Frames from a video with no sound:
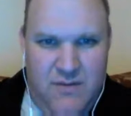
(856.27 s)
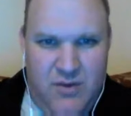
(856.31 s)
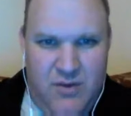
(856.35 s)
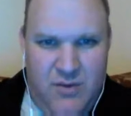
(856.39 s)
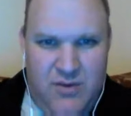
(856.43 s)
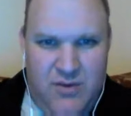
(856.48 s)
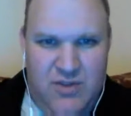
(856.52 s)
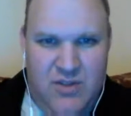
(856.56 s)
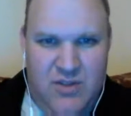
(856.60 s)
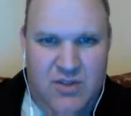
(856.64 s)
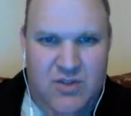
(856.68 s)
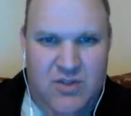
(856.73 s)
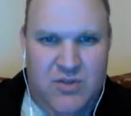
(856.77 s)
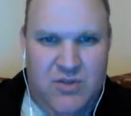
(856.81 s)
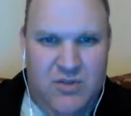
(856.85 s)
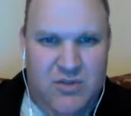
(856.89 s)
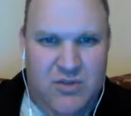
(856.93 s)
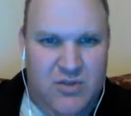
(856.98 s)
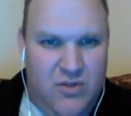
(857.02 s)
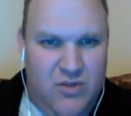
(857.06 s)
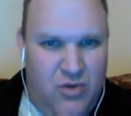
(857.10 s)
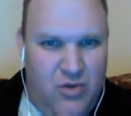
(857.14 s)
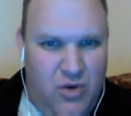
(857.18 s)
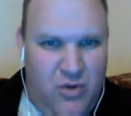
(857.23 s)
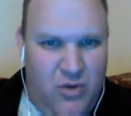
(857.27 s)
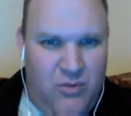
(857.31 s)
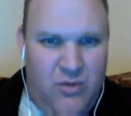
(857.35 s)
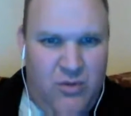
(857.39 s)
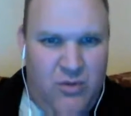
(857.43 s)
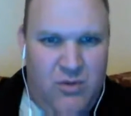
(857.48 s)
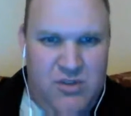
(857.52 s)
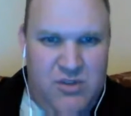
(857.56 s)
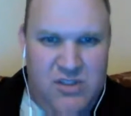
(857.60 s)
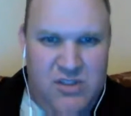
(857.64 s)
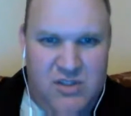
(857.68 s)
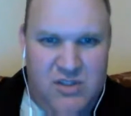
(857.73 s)
The residuals are normal,
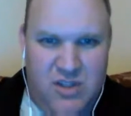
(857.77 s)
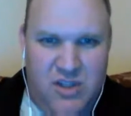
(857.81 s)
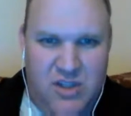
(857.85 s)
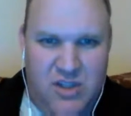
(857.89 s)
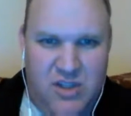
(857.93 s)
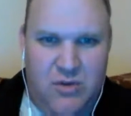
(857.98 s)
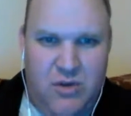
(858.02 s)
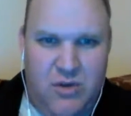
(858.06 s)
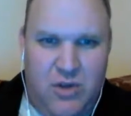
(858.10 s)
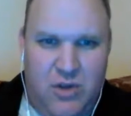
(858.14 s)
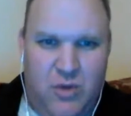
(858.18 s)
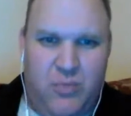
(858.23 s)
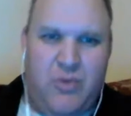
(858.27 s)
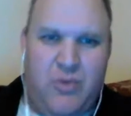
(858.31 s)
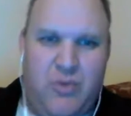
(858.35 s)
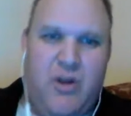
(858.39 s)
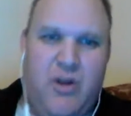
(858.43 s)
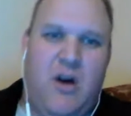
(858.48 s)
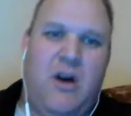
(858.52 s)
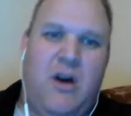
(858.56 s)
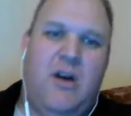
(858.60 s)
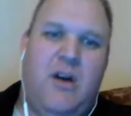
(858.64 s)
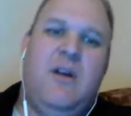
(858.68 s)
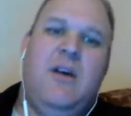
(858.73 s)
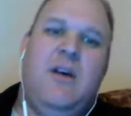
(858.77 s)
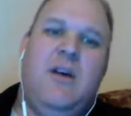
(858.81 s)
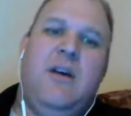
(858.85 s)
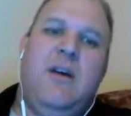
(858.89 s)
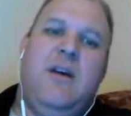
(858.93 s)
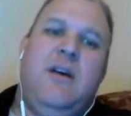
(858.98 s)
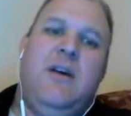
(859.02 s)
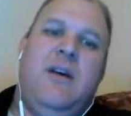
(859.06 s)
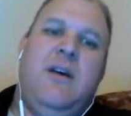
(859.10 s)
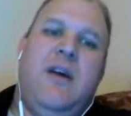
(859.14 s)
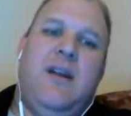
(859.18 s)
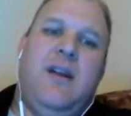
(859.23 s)
which is the QQ plot.
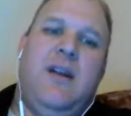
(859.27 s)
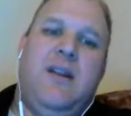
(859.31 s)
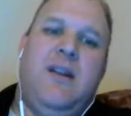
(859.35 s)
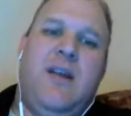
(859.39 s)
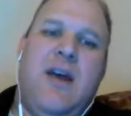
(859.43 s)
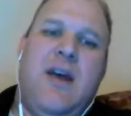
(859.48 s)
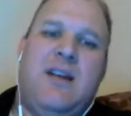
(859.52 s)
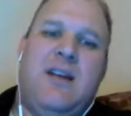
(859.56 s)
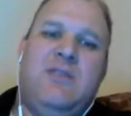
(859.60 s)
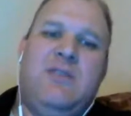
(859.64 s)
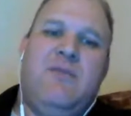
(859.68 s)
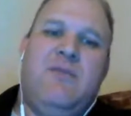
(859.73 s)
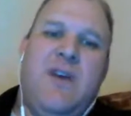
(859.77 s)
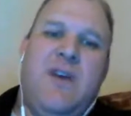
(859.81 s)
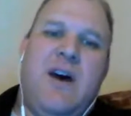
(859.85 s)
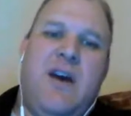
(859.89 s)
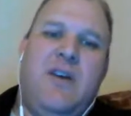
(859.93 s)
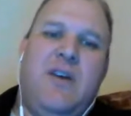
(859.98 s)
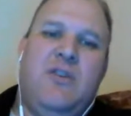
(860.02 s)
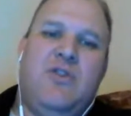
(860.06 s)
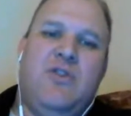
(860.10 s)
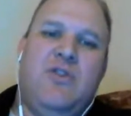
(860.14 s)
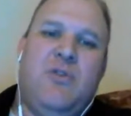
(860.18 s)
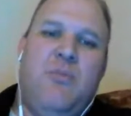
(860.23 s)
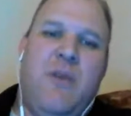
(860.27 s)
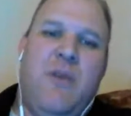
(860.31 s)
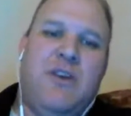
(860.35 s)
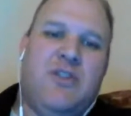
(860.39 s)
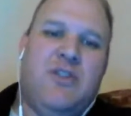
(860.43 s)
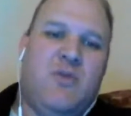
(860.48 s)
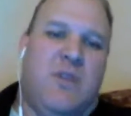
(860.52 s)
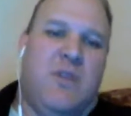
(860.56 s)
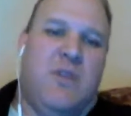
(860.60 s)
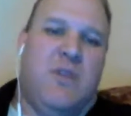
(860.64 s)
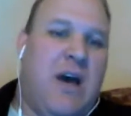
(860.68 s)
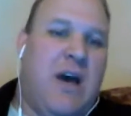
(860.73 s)
And the x values are
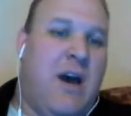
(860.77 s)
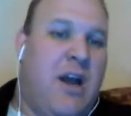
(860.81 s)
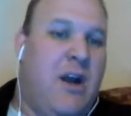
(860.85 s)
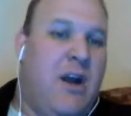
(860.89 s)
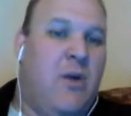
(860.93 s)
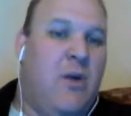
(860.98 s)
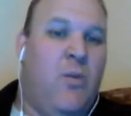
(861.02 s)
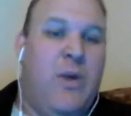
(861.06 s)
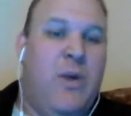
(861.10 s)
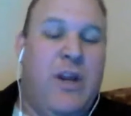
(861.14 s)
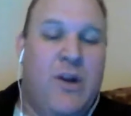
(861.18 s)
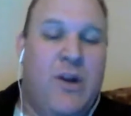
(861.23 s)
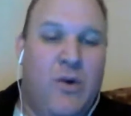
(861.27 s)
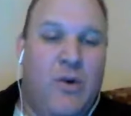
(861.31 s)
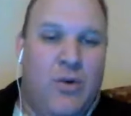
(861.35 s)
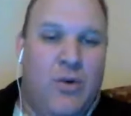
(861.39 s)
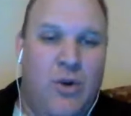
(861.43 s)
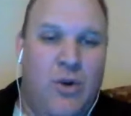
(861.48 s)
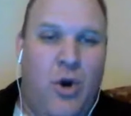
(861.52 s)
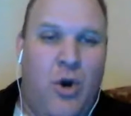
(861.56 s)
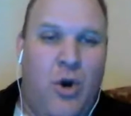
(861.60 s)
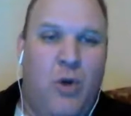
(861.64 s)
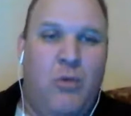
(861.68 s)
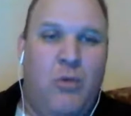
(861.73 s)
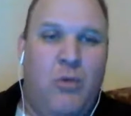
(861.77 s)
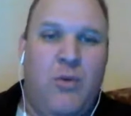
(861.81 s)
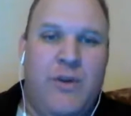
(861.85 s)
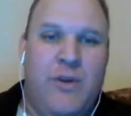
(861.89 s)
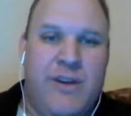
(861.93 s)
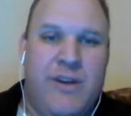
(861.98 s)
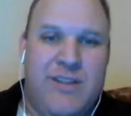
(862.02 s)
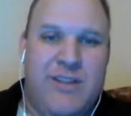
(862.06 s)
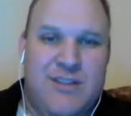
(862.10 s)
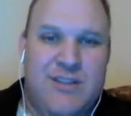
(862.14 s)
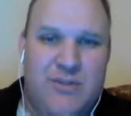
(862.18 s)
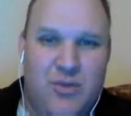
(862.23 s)
measured without error. We don't know, but
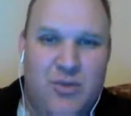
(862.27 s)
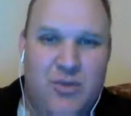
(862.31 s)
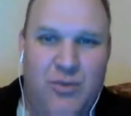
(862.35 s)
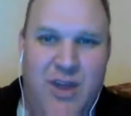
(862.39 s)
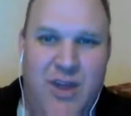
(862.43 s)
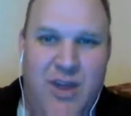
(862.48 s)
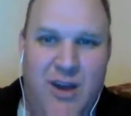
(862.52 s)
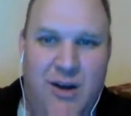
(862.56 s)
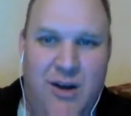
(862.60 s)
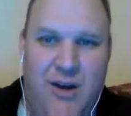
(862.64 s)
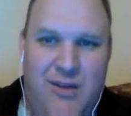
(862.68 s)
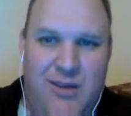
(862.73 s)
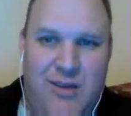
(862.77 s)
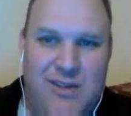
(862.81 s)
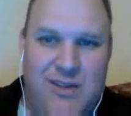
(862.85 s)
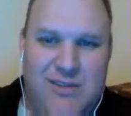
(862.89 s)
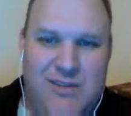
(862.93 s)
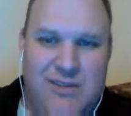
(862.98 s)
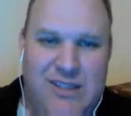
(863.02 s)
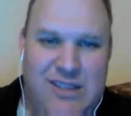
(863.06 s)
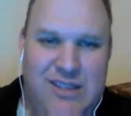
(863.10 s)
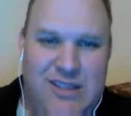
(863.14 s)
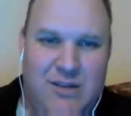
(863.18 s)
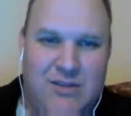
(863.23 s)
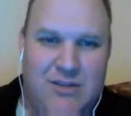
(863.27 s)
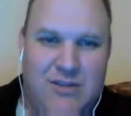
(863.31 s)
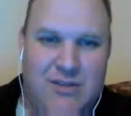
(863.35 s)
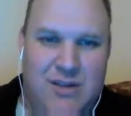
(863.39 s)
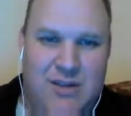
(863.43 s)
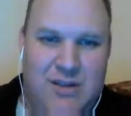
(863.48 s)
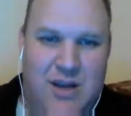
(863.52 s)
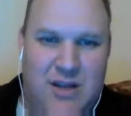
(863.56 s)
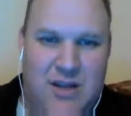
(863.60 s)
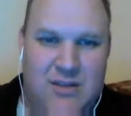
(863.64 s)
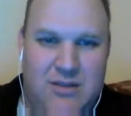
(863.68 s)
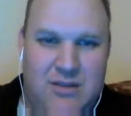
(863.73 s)
we assume they are unless they tell us
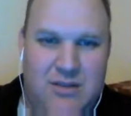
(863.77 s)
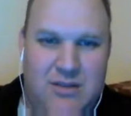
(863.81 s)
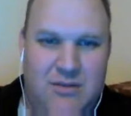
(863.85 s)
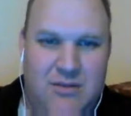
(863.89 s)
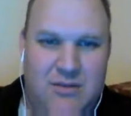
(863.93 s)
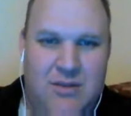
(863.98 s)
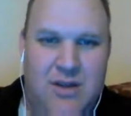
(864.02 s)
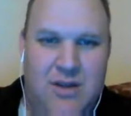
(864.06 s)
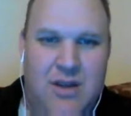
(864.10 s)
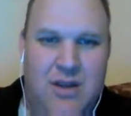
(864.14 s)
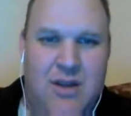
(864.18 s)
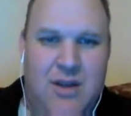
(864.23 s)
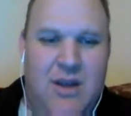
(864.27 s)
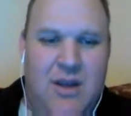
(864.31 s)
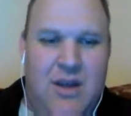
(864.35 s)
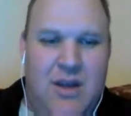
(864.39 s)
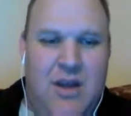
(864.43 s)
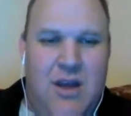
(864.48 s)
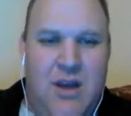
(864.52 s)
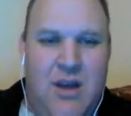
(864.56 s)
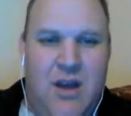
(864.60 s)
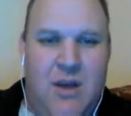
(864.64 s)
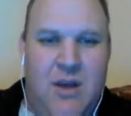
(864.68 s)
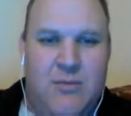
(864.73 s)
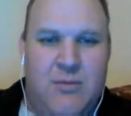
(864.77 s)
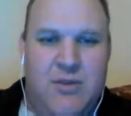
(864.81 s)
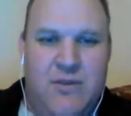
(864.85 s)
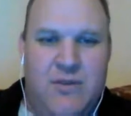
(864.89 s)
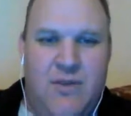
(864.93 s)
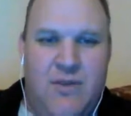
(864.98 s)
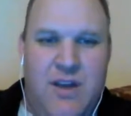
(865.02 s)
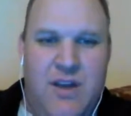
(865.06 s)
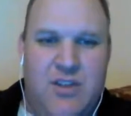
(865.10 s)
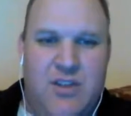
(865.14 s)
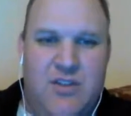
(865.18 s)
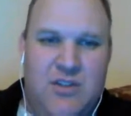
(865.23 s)
not to. And
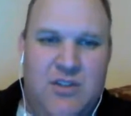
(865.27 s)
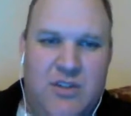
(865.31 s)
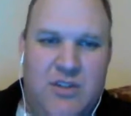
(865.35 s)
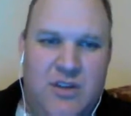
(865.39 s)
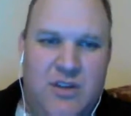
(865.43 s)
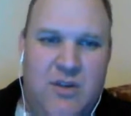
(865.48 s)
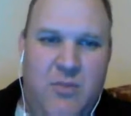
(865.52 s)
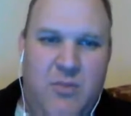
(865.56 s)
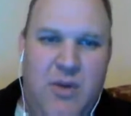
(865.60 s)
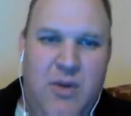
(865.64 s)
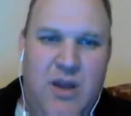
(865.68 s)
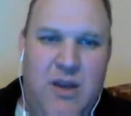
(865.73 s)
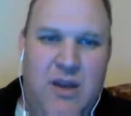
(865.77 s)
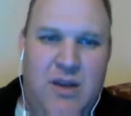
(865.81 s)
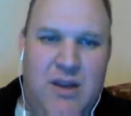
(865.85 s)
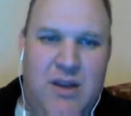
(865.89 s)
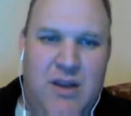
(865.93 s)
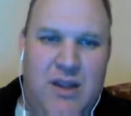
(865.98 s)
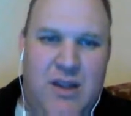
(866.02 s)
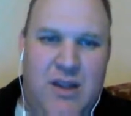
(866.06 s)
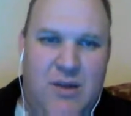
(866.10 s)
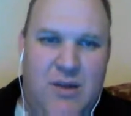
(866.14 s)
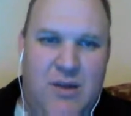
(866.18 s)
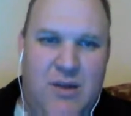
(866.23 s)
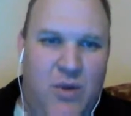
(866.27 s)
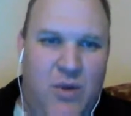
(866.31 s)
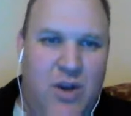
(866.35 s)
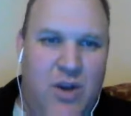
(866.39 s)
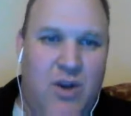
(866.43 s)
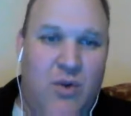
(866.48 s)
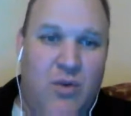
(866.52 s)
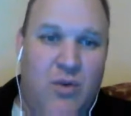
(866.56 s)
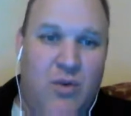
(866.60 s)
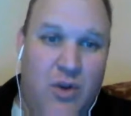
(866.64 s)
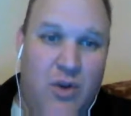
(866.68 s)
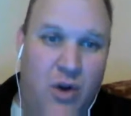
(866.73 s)
observations are independent. Again, we
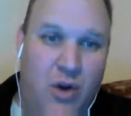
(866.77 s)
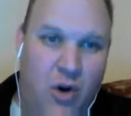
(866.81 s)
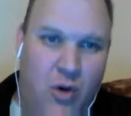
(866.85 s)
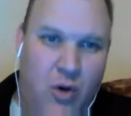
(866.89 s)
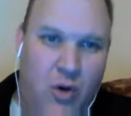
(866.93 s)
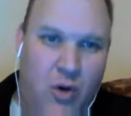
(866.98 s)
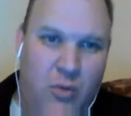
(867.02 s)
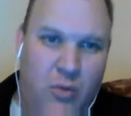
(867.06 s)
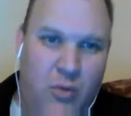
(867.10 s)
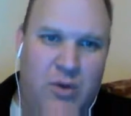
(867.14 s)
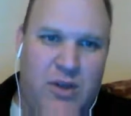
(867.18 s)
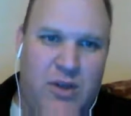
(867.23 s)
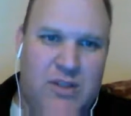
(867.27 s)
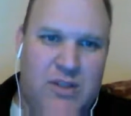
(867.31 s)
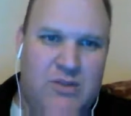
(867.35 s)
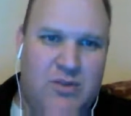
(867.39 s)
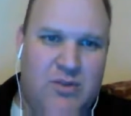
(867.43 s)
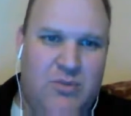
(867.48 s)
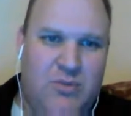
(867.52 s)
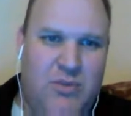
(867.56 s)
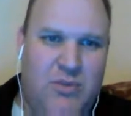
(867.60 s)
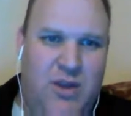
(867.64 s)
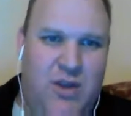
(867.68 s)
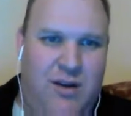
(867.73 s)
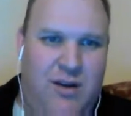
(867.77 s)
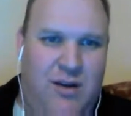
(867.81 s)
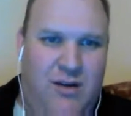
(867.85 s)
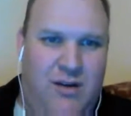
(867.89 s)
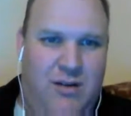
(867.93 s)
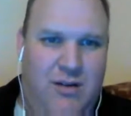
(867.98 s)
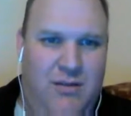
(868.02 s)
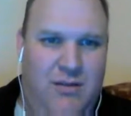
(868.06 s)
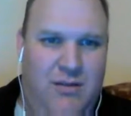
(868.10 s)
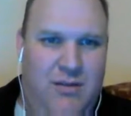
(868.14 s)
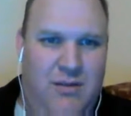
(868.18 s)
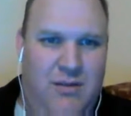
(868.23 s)
don't know, but we assume they are.